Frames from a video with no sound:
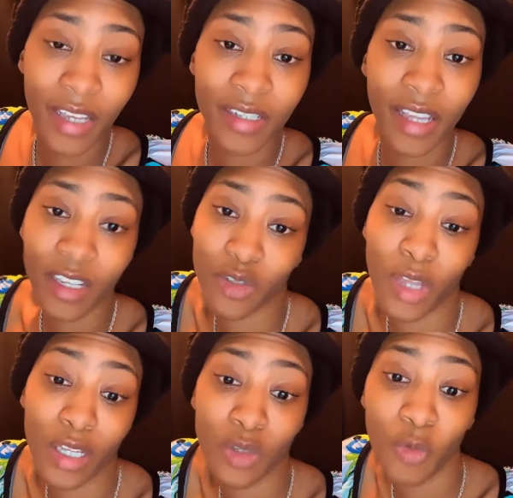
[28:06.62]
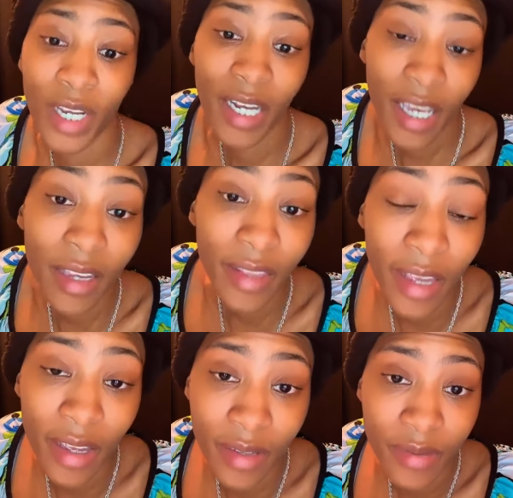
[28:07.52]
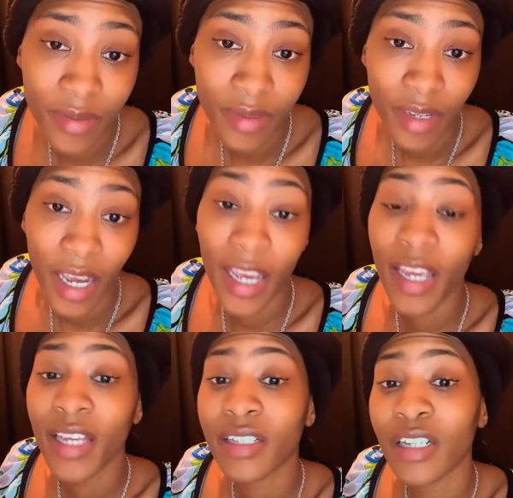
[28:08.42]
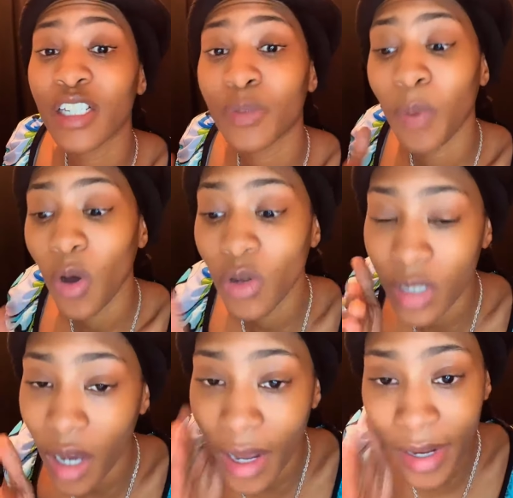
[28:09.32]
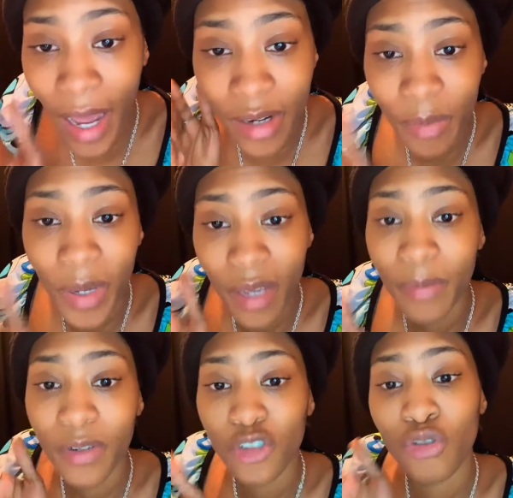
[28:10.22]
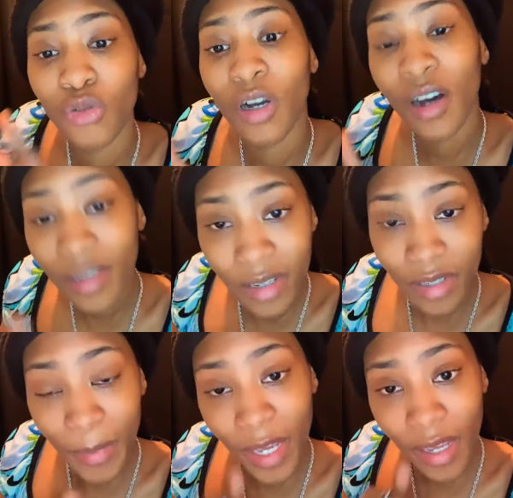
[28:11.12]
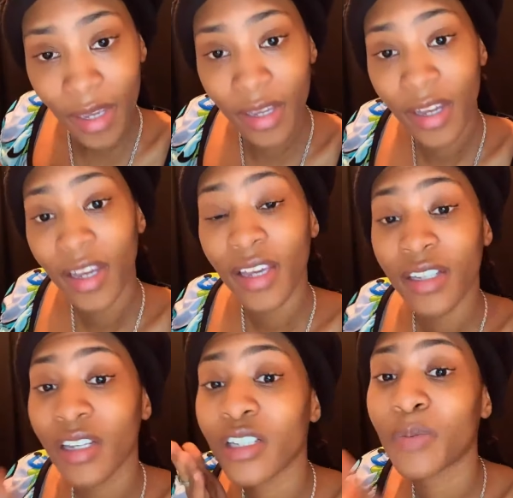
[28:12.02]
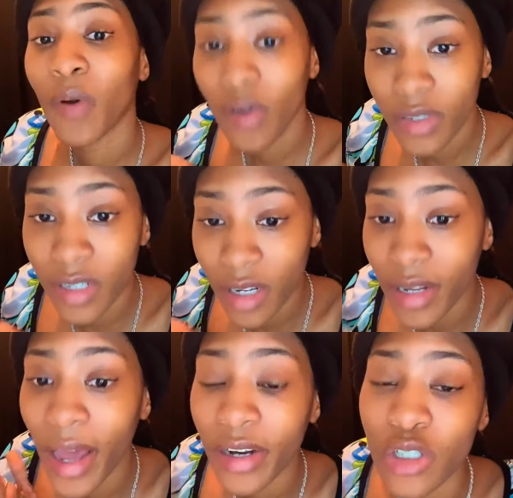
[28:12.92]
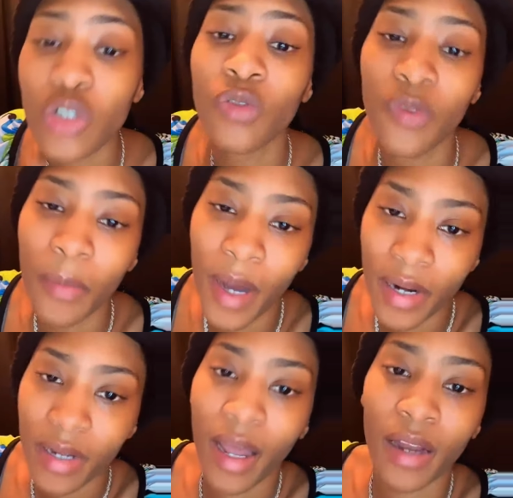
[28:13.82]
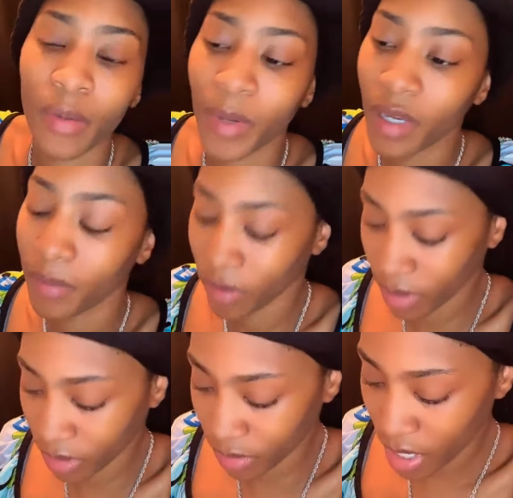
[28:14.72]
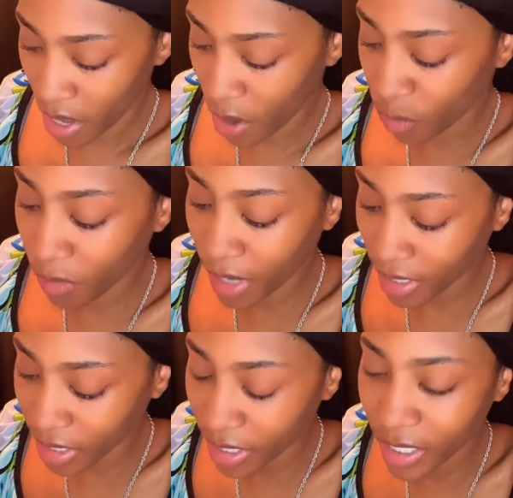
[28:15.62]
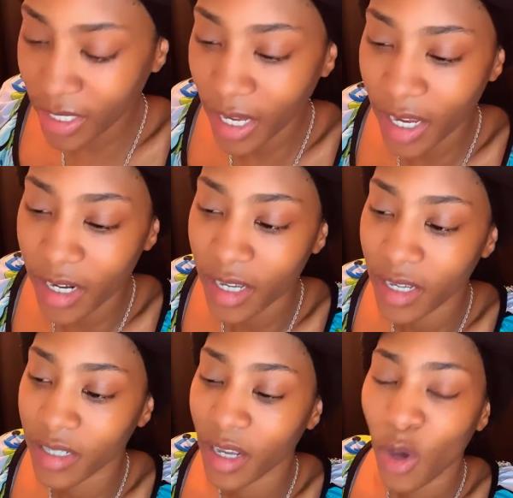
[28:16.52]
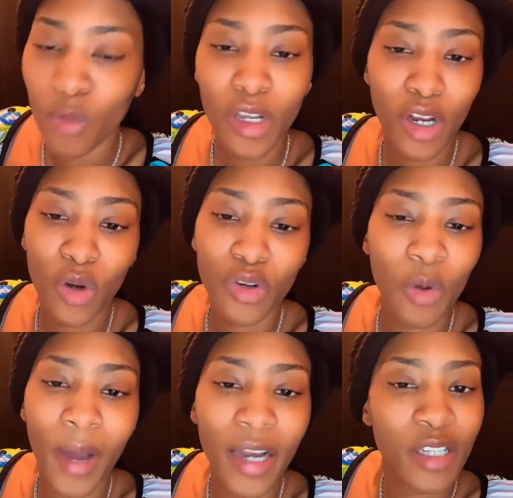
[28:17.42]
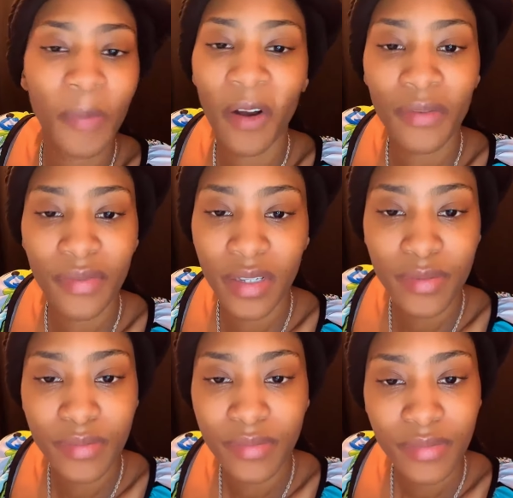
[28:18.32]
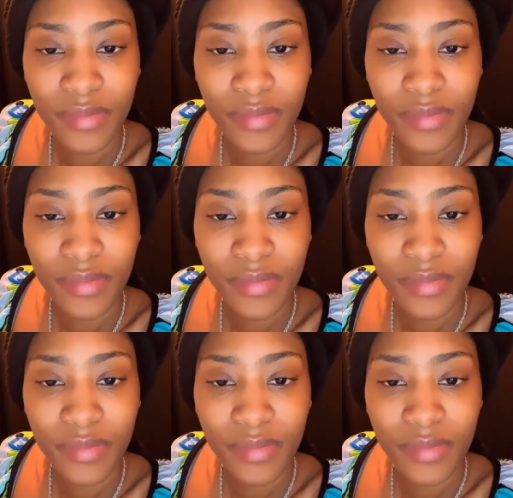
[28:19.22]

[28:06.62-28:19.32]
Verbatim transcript: That's that's that's we need that, and it's exposing a lot of people true colors, man it's exposing a lot of truth about a lot of people, yo. And what we have to understand is we know nobody's perfect.